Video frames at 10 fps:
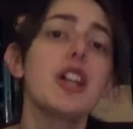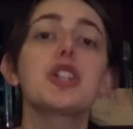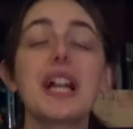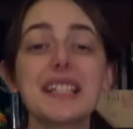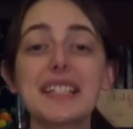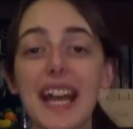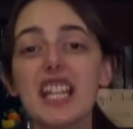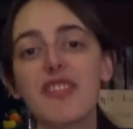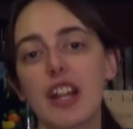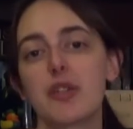She has a
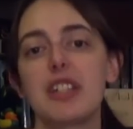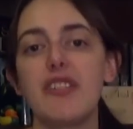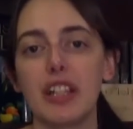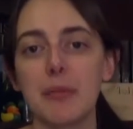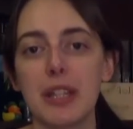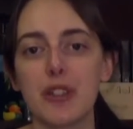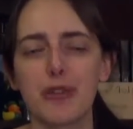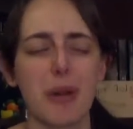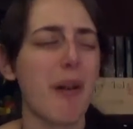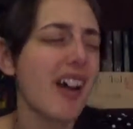satisfactory development
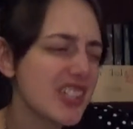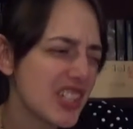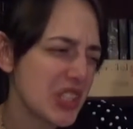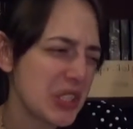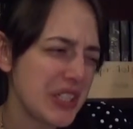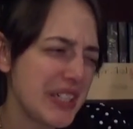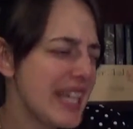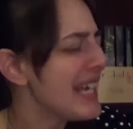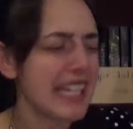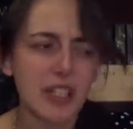from
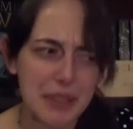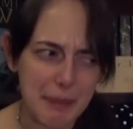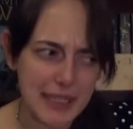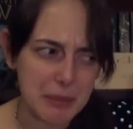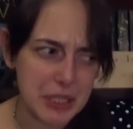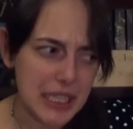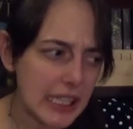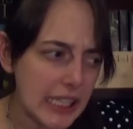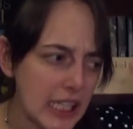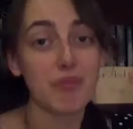uncertain, irresponsible
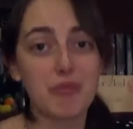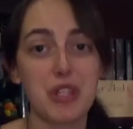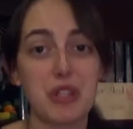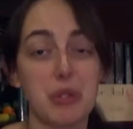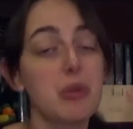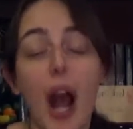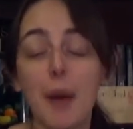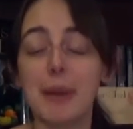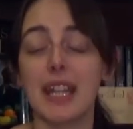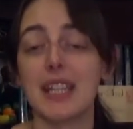teen to
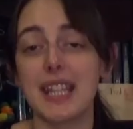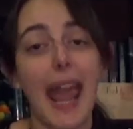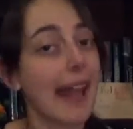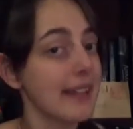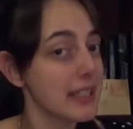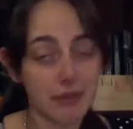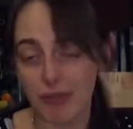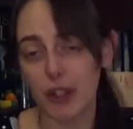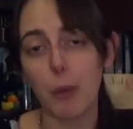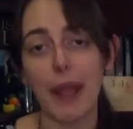competent and,
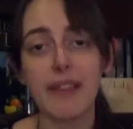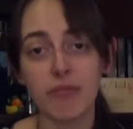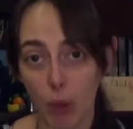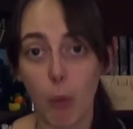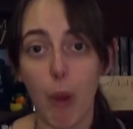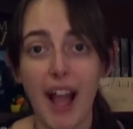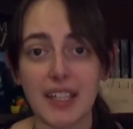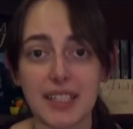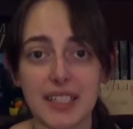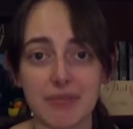in a way,
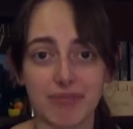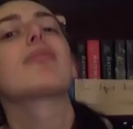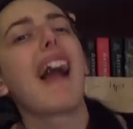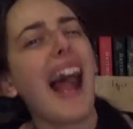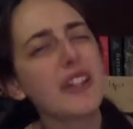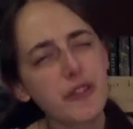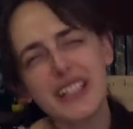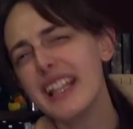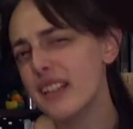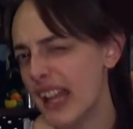wise. I
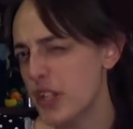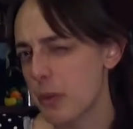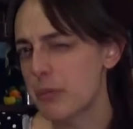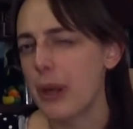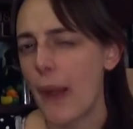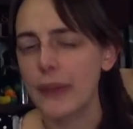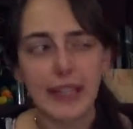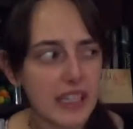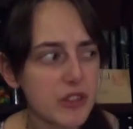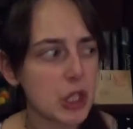really liked where Brown
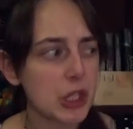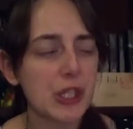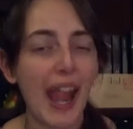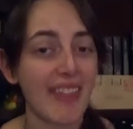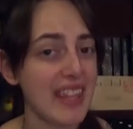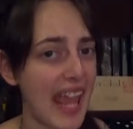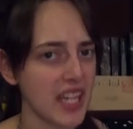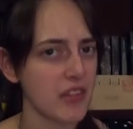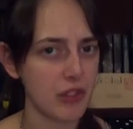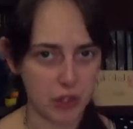leaves her at the
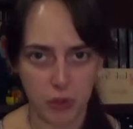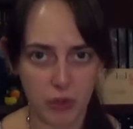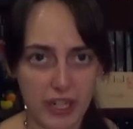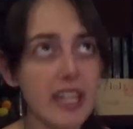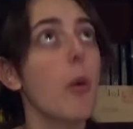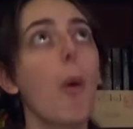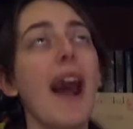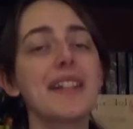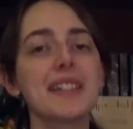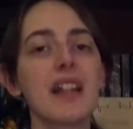end of the story,
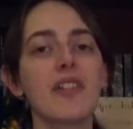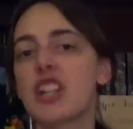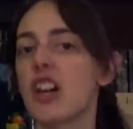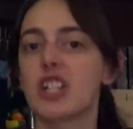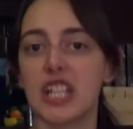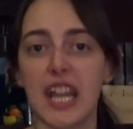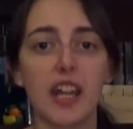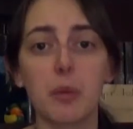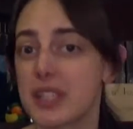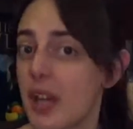wise enough to
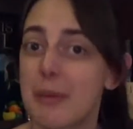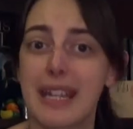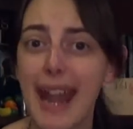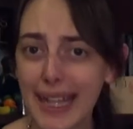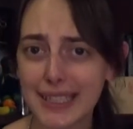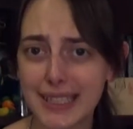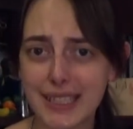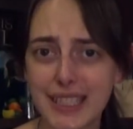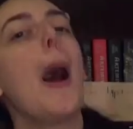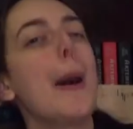understand what's coming
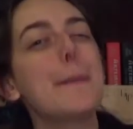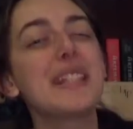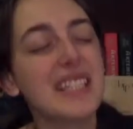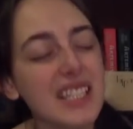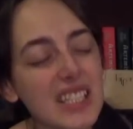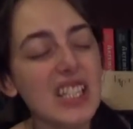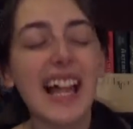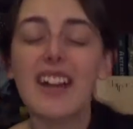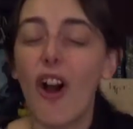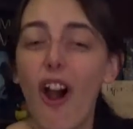next, but still
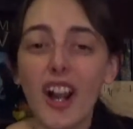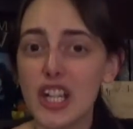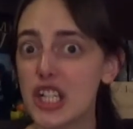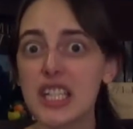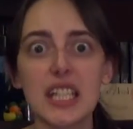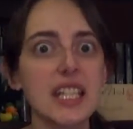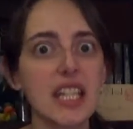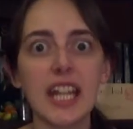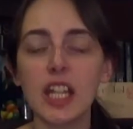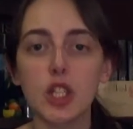at heart just a
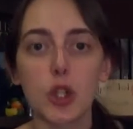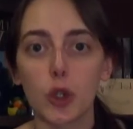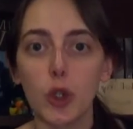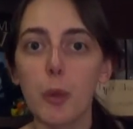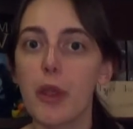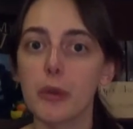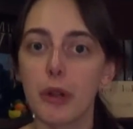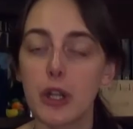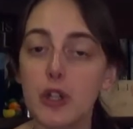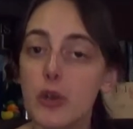teenage girl with a
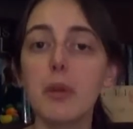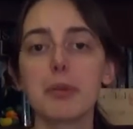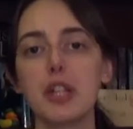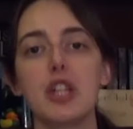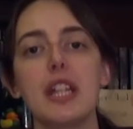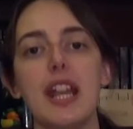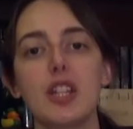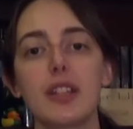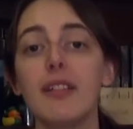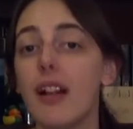renewed
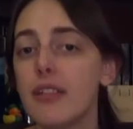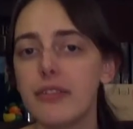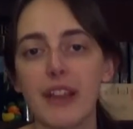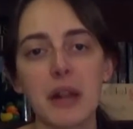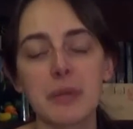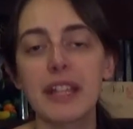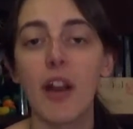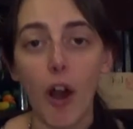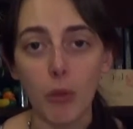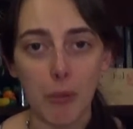appreciation of family and
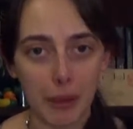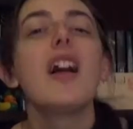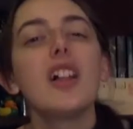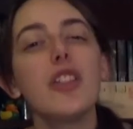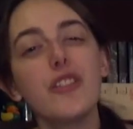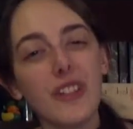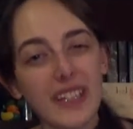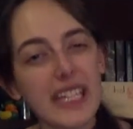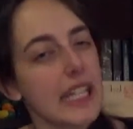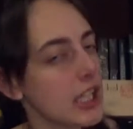home. The
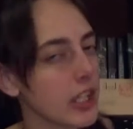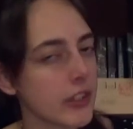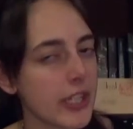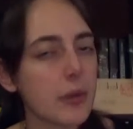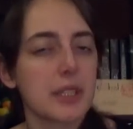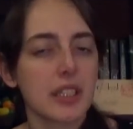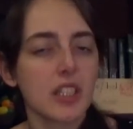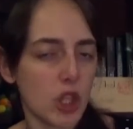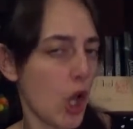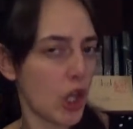villain in Gunnerick was a
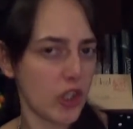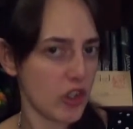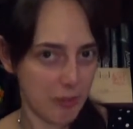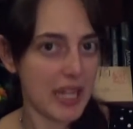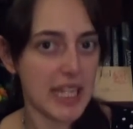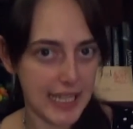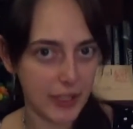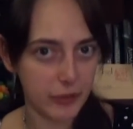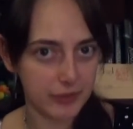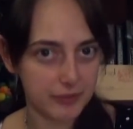little harder to pin
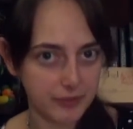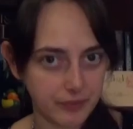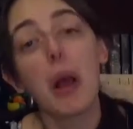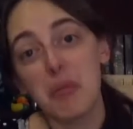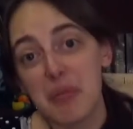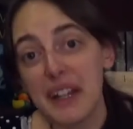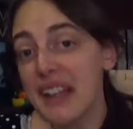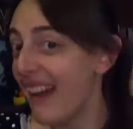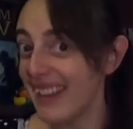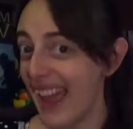down, but
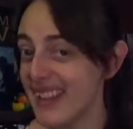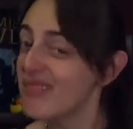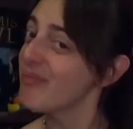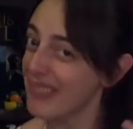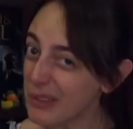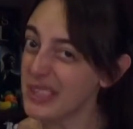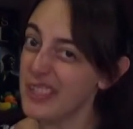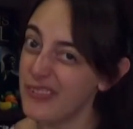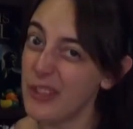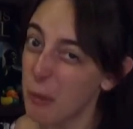again, that
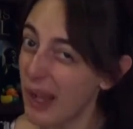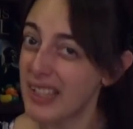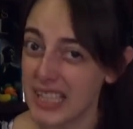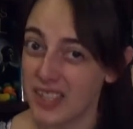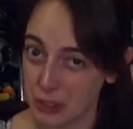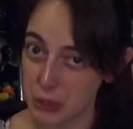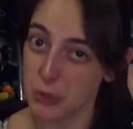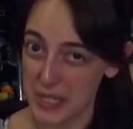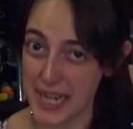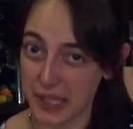really fit well into the
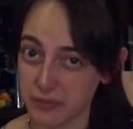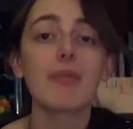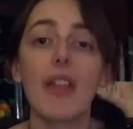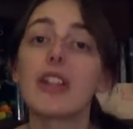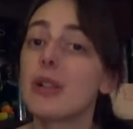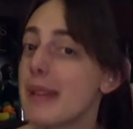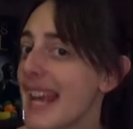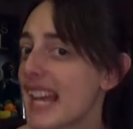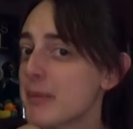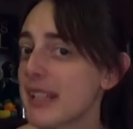story. There are
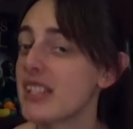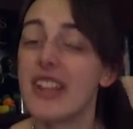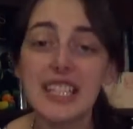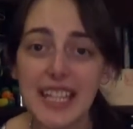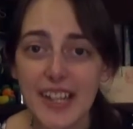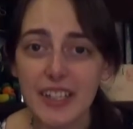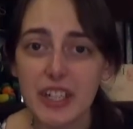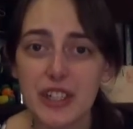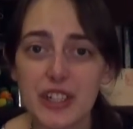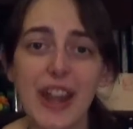many aspects of his
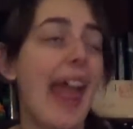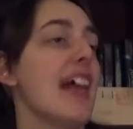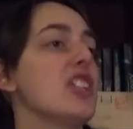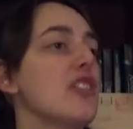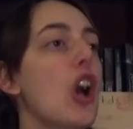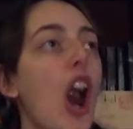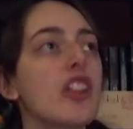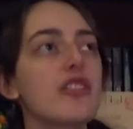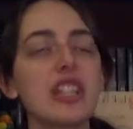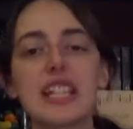character and the
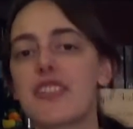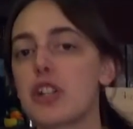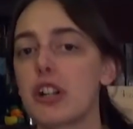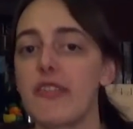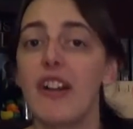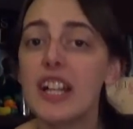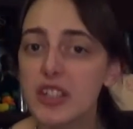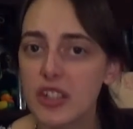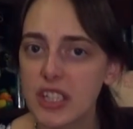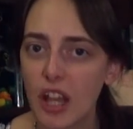conflict that Dara
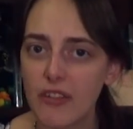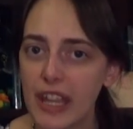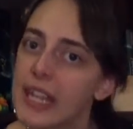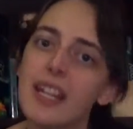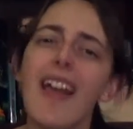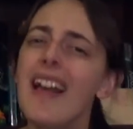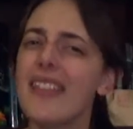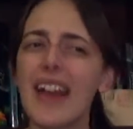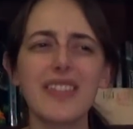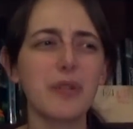finds herself in
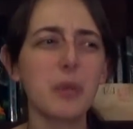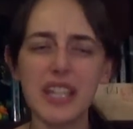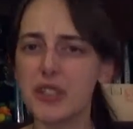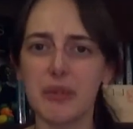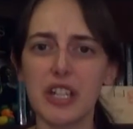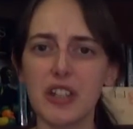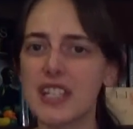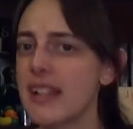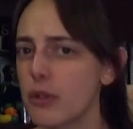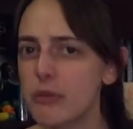that we as readers
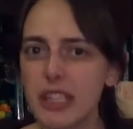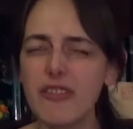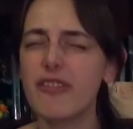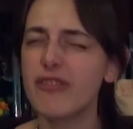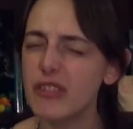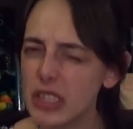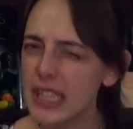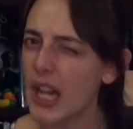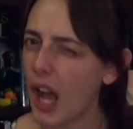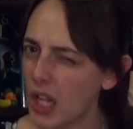never really
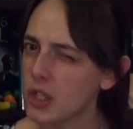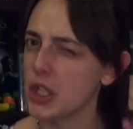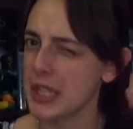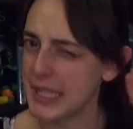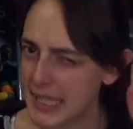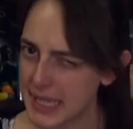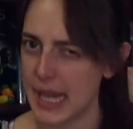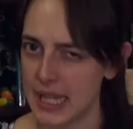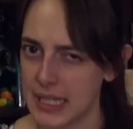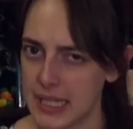fully
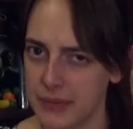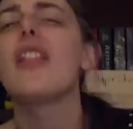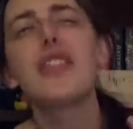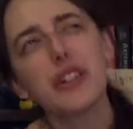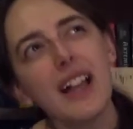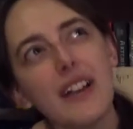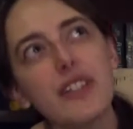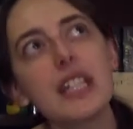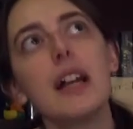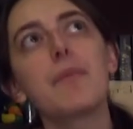understand. They're
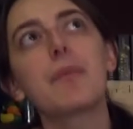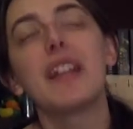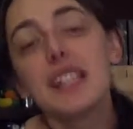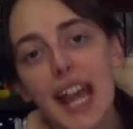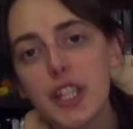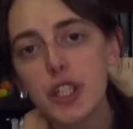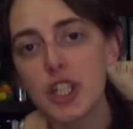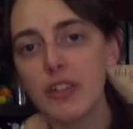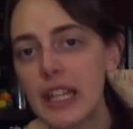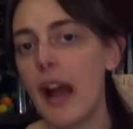left
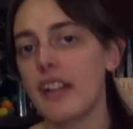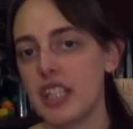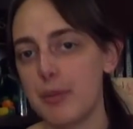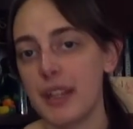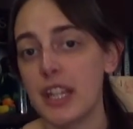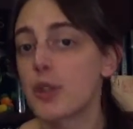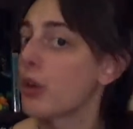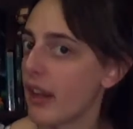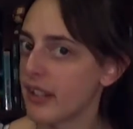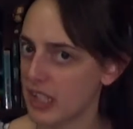intentionally unexplained
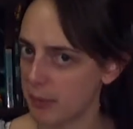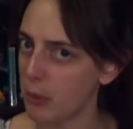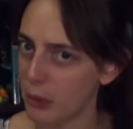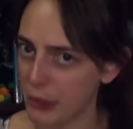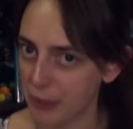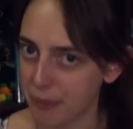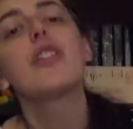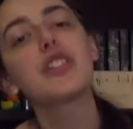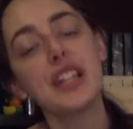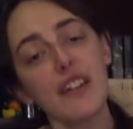or unexplored.
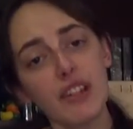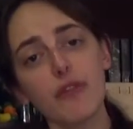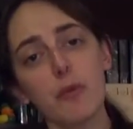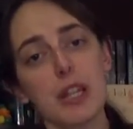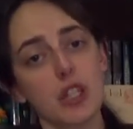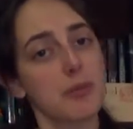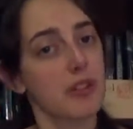There's enough information